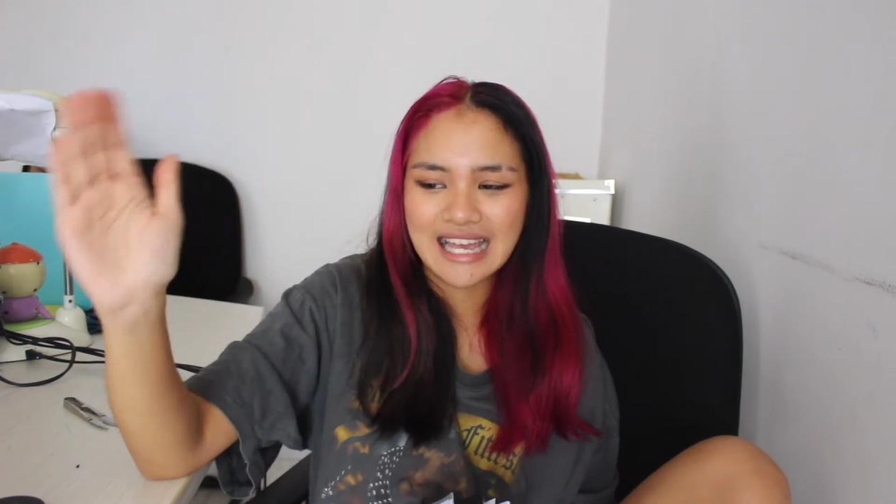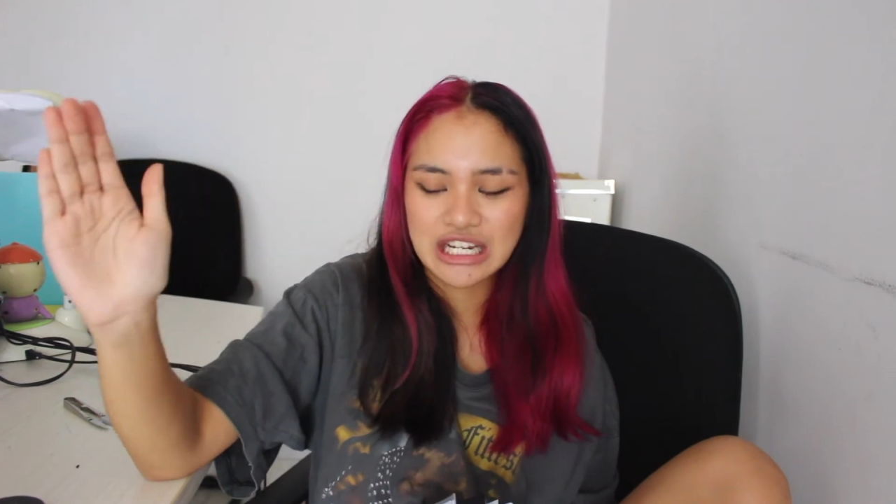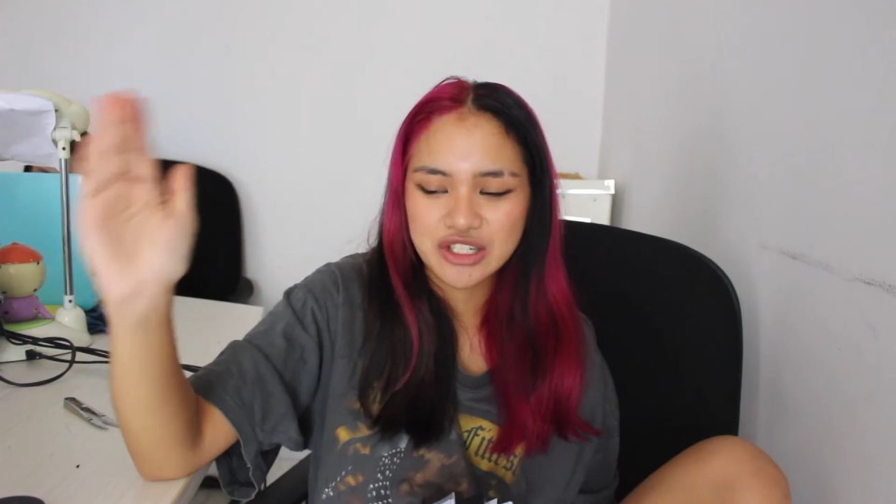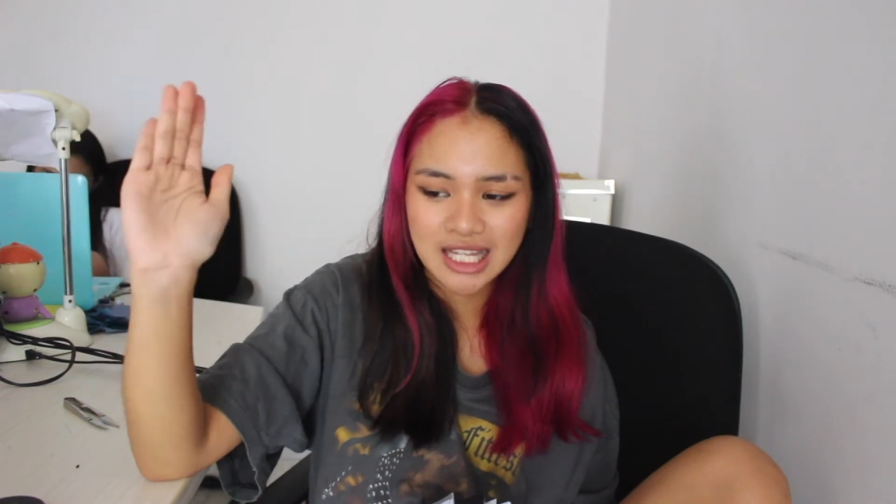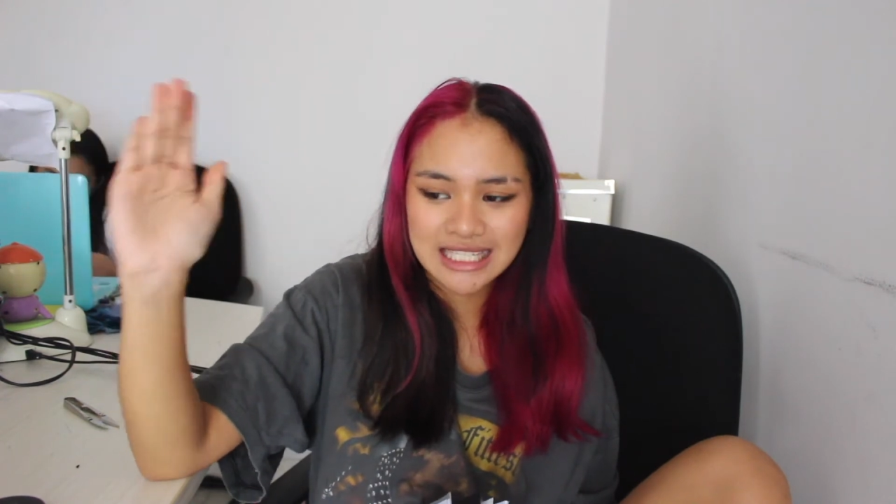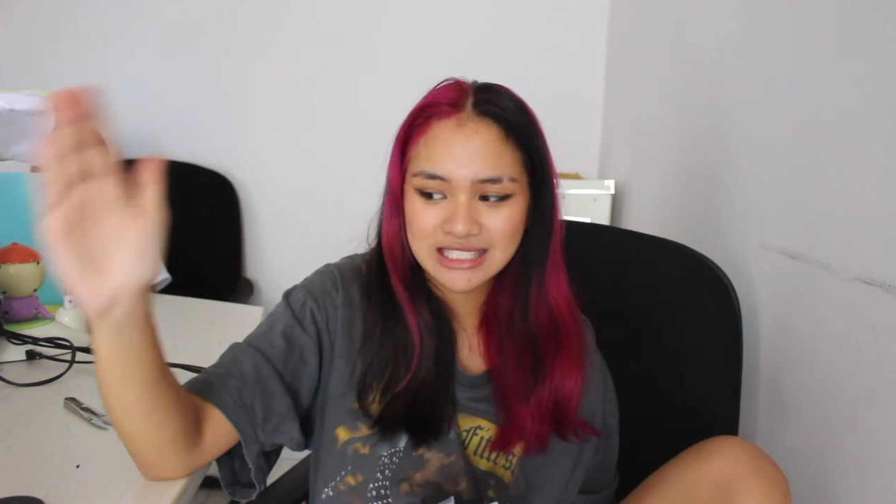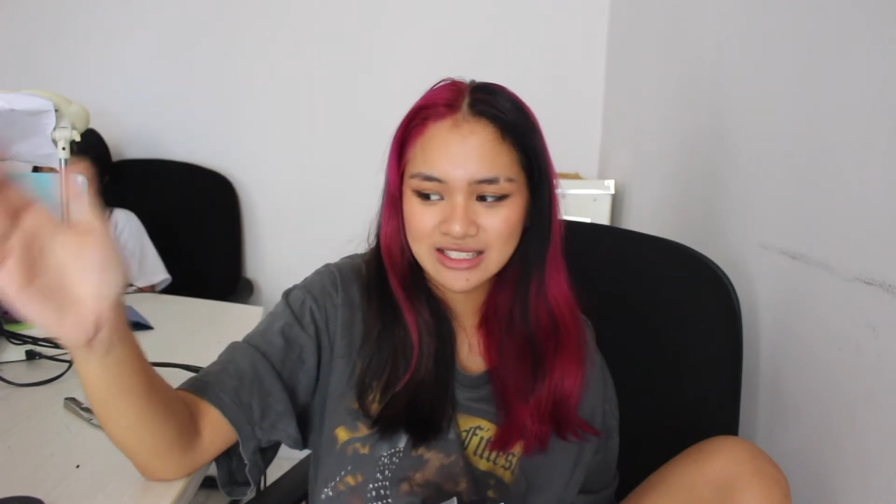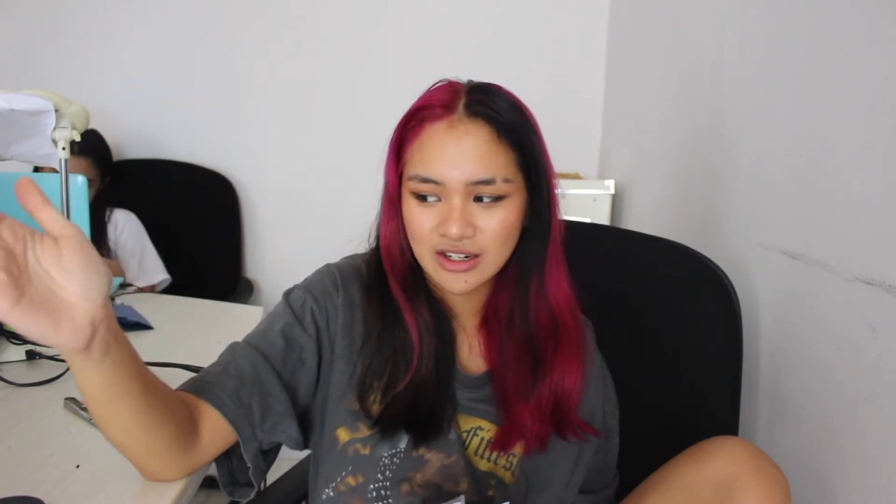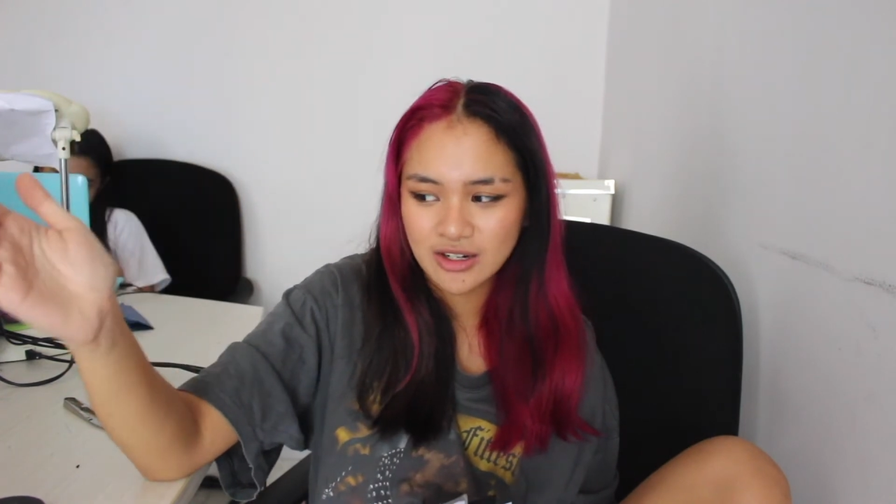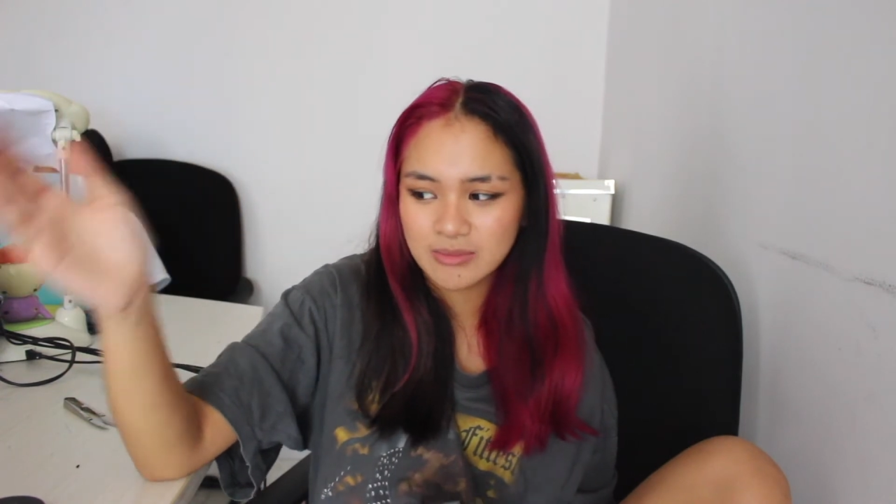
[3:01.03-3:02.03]
H-line
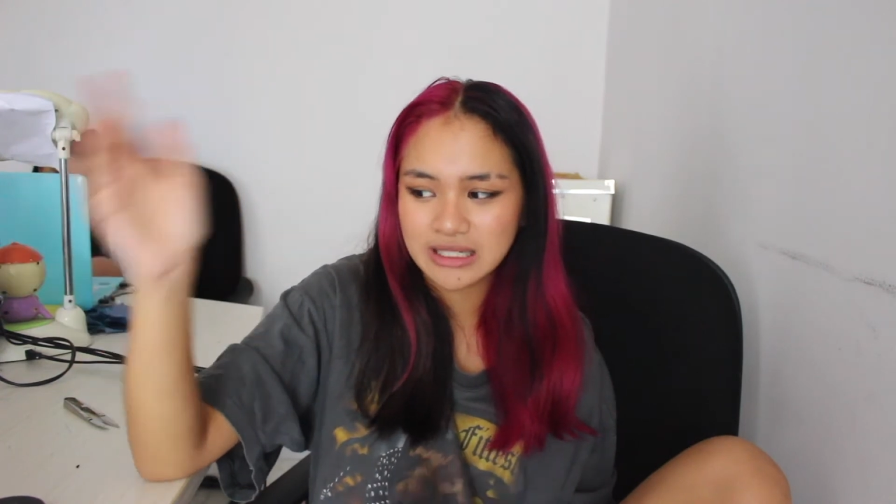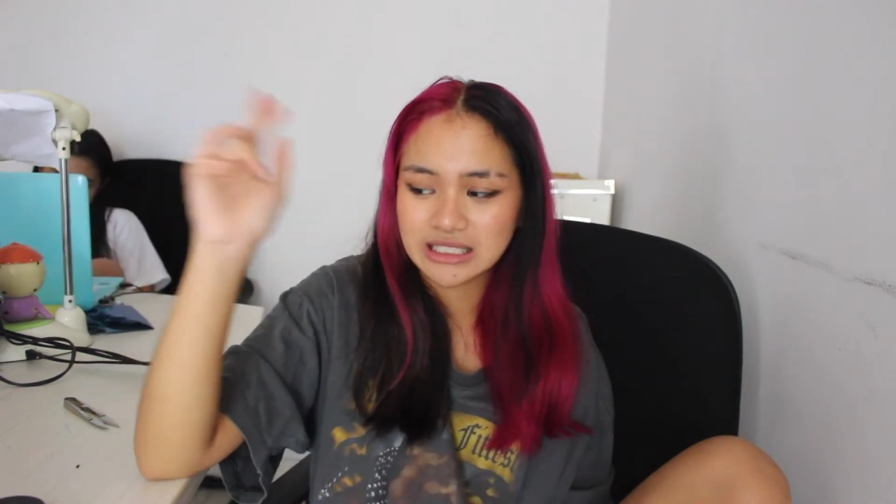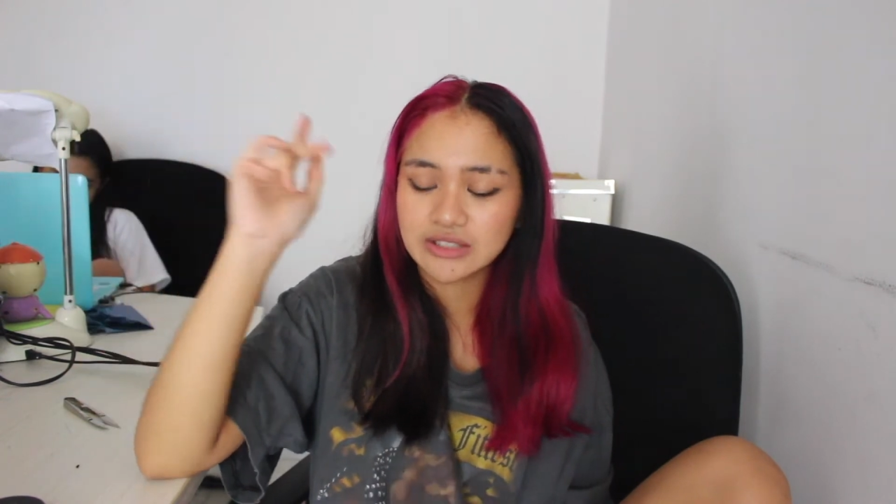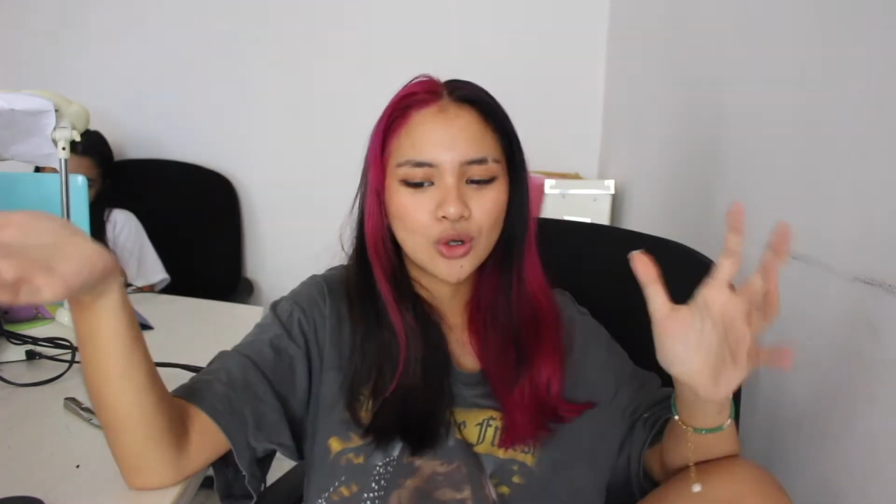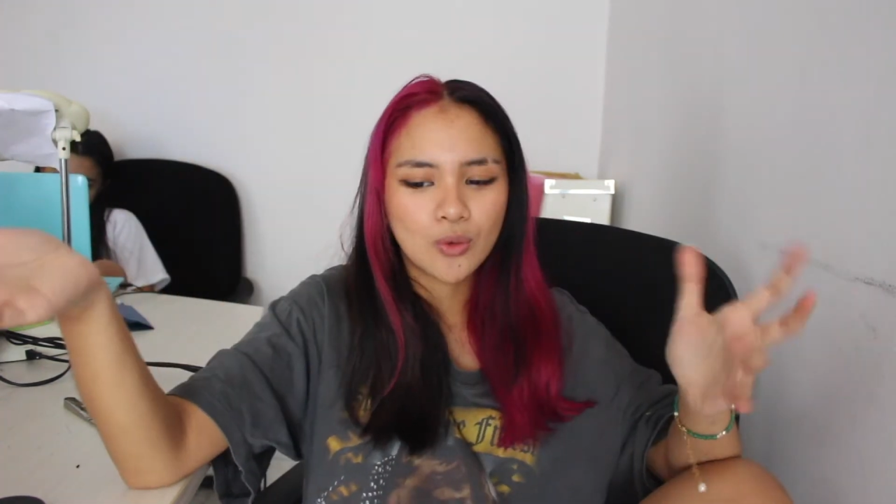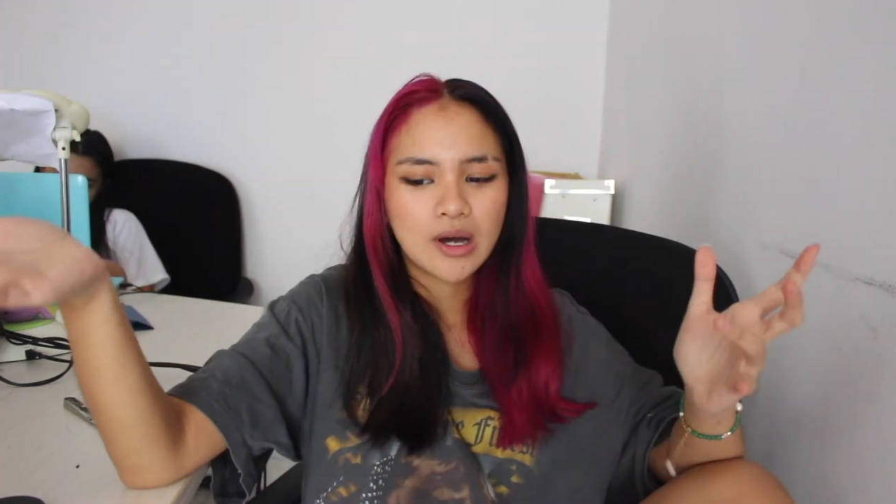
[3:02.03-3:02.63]
skirt because I don't